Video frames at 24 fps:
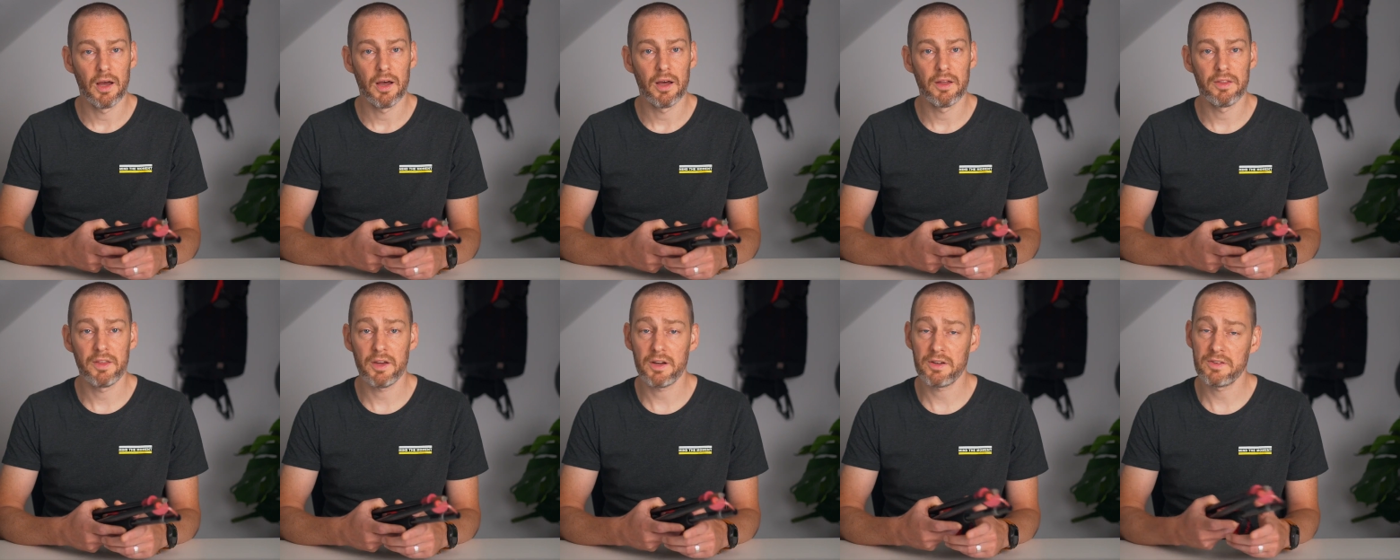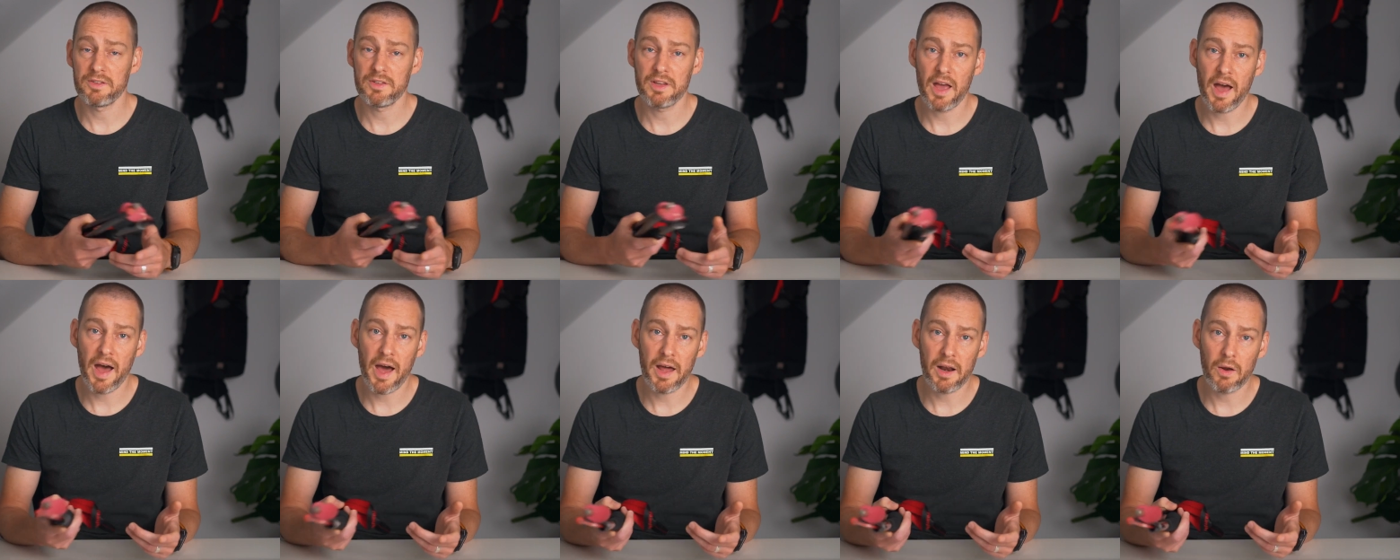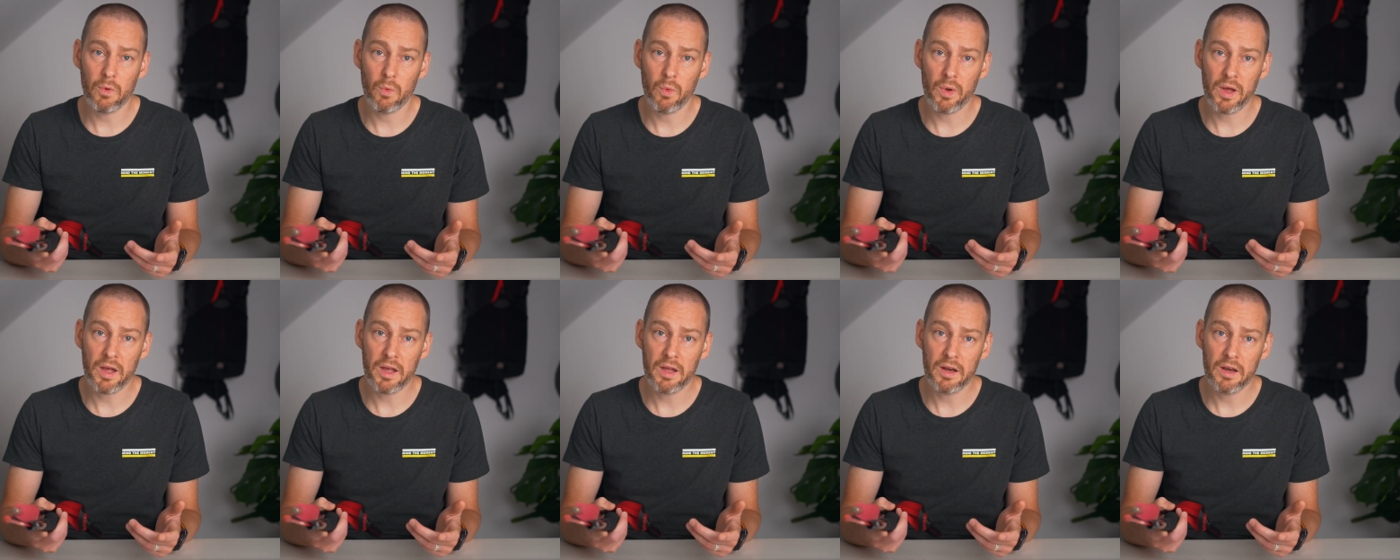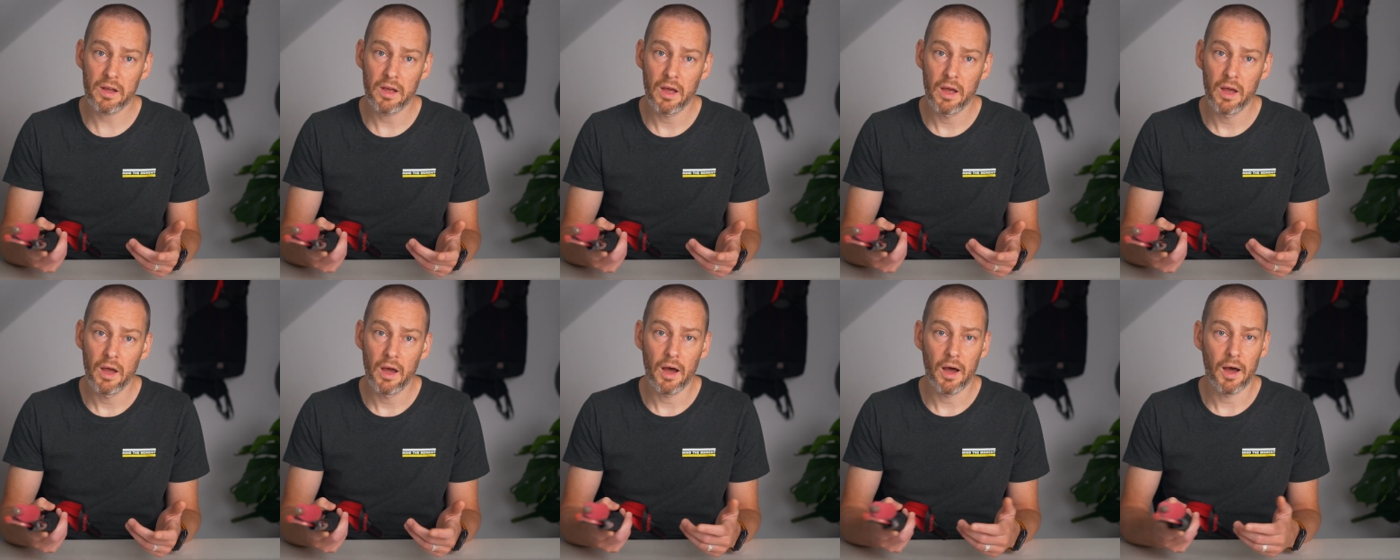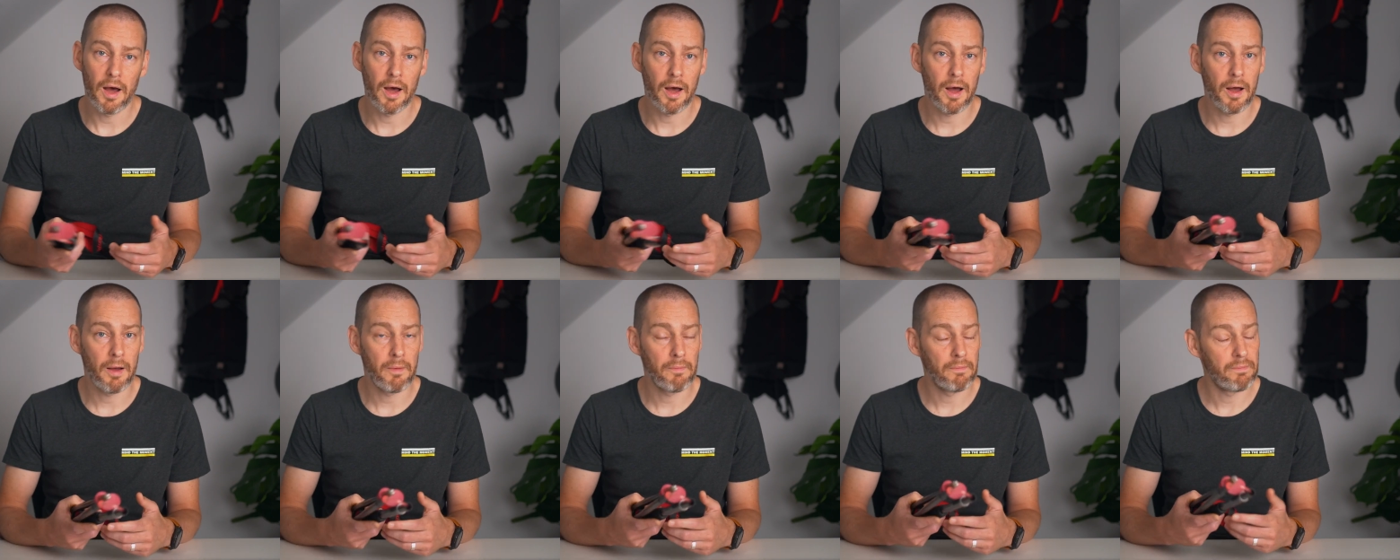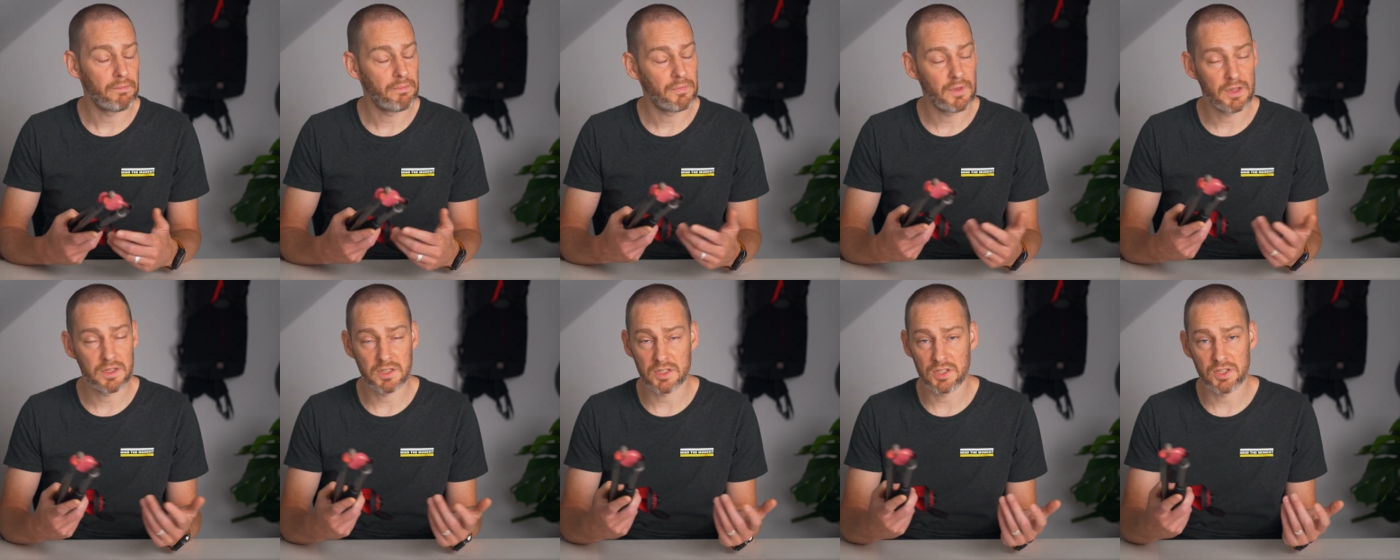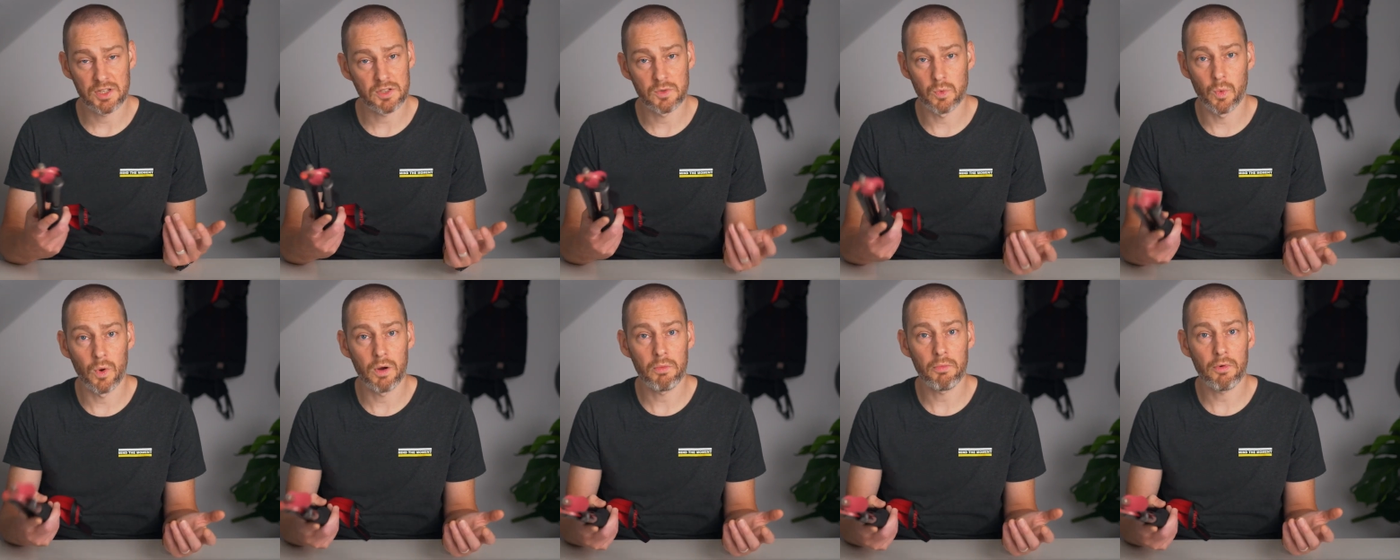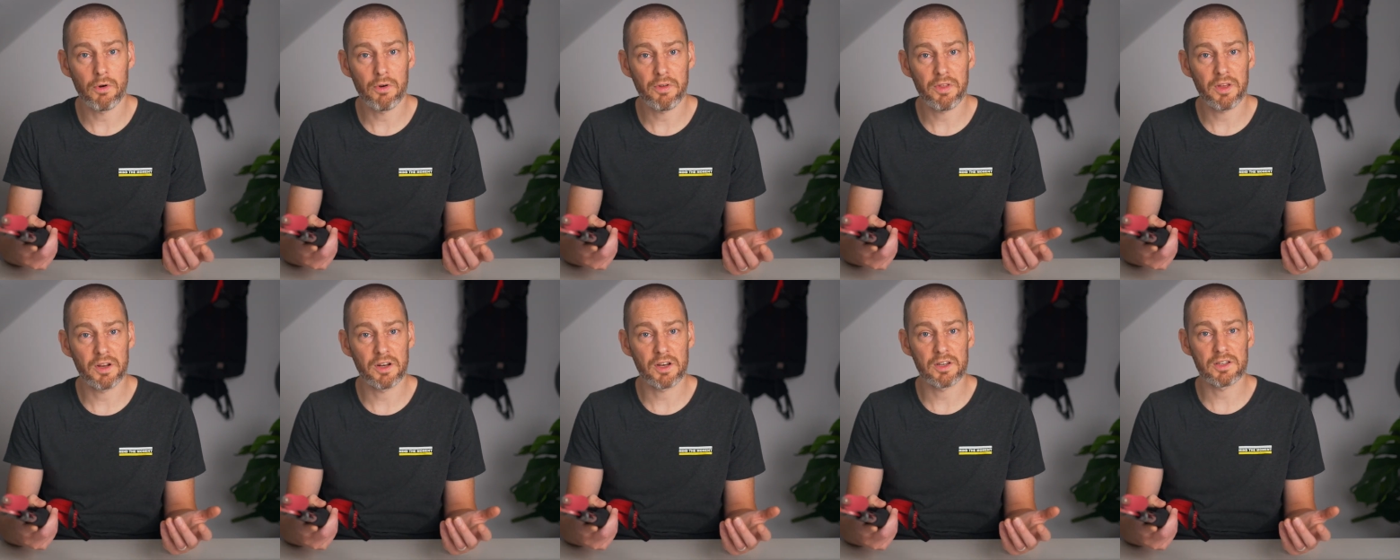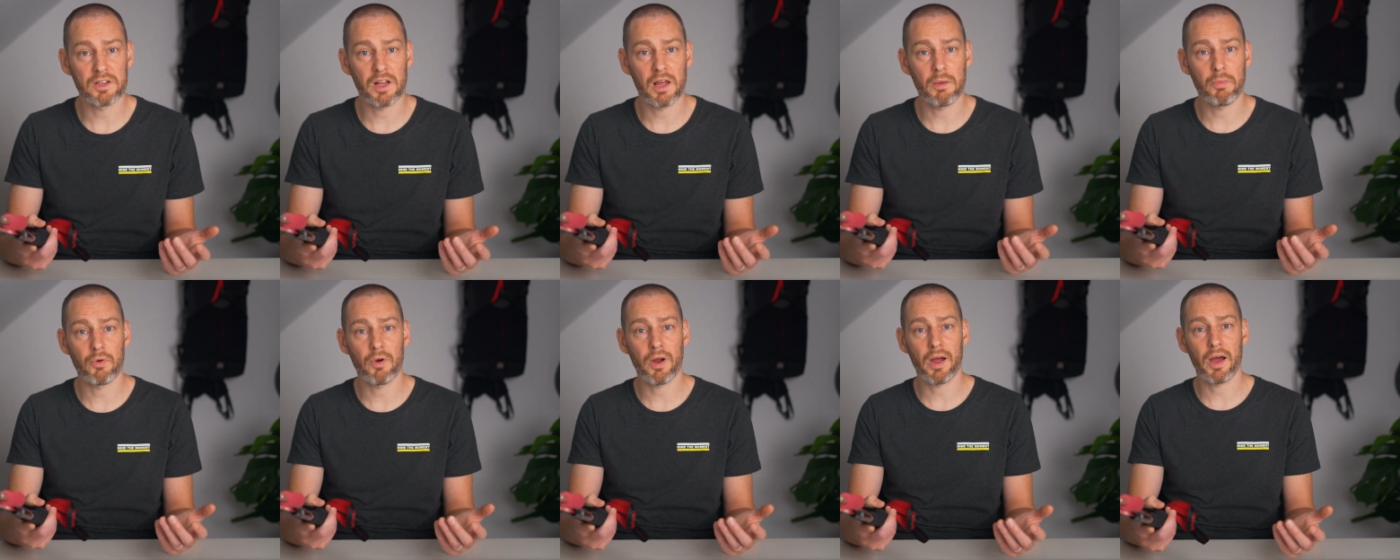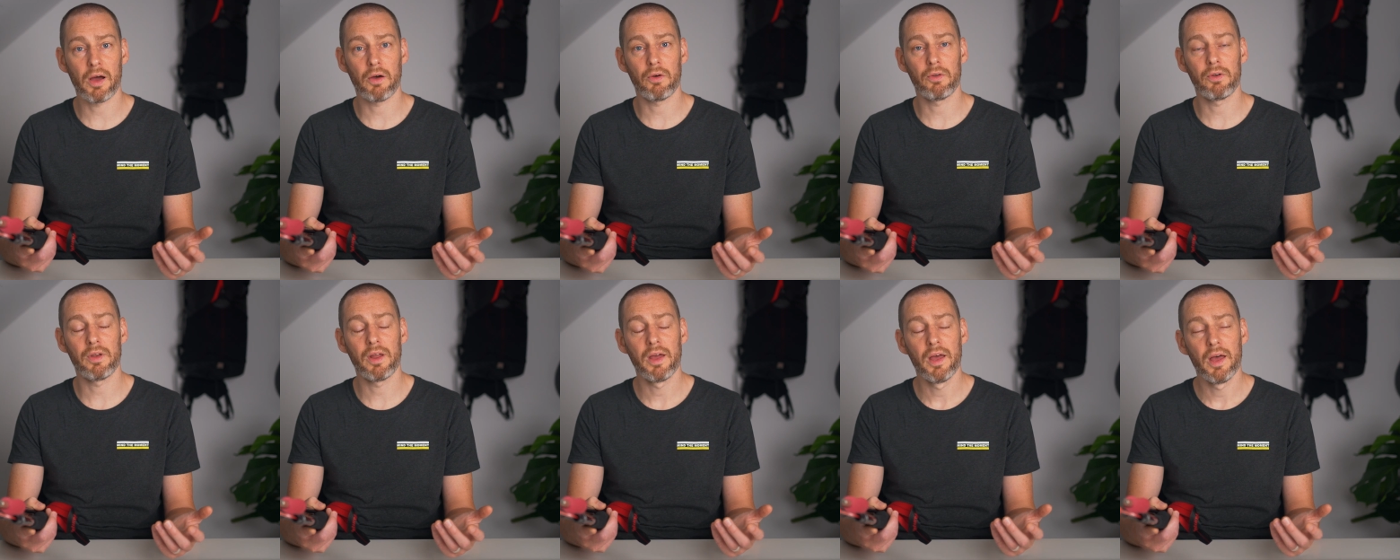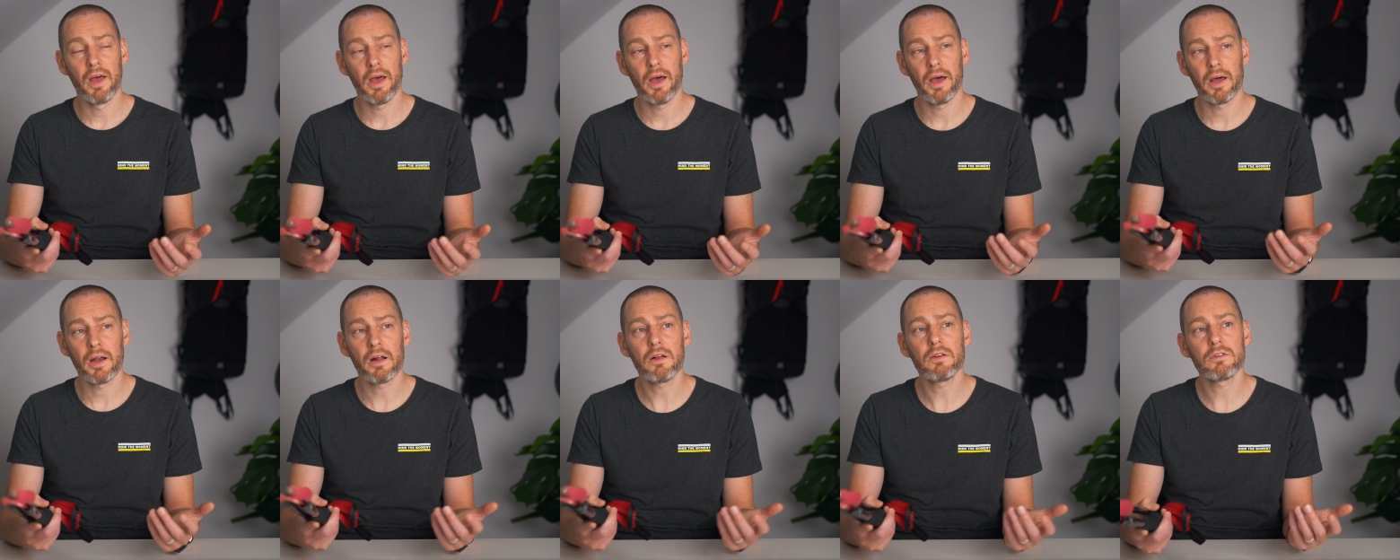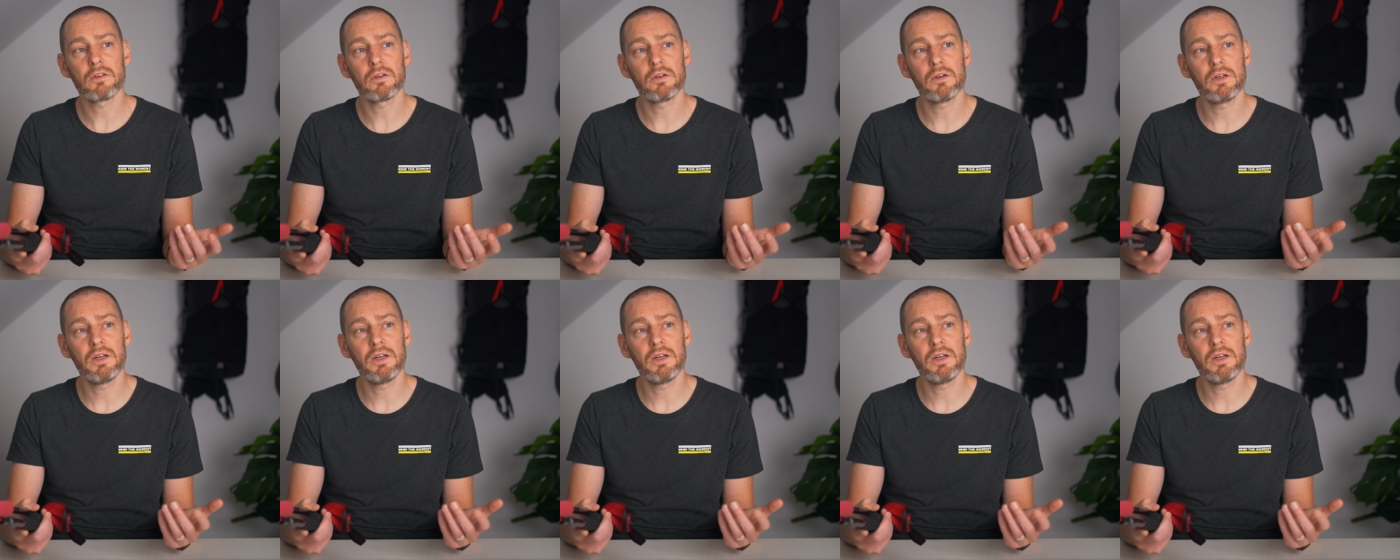There's the added weight, it's just one more thing to schlep around, and also